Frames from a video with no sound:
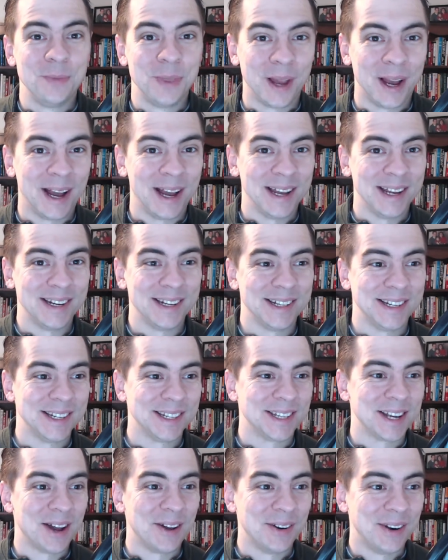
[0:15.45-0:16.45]

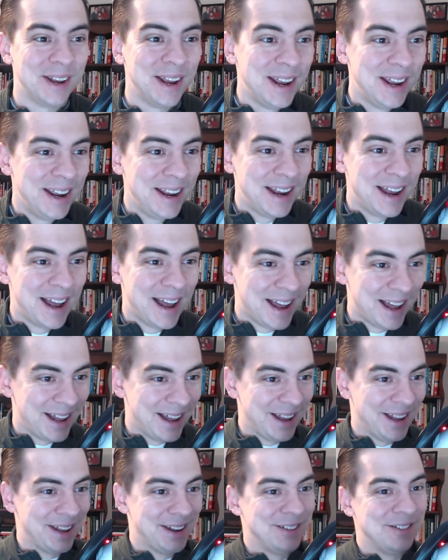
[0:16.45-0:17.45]

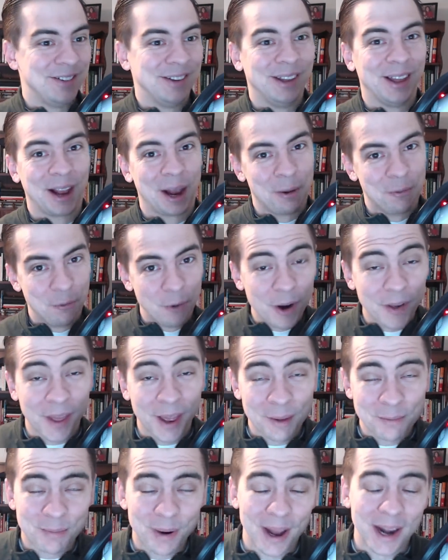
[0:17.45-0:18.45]
like I'm with
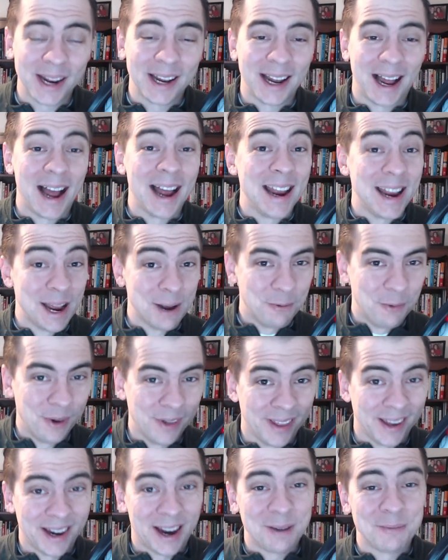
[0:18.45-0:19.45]
it, but I am with it.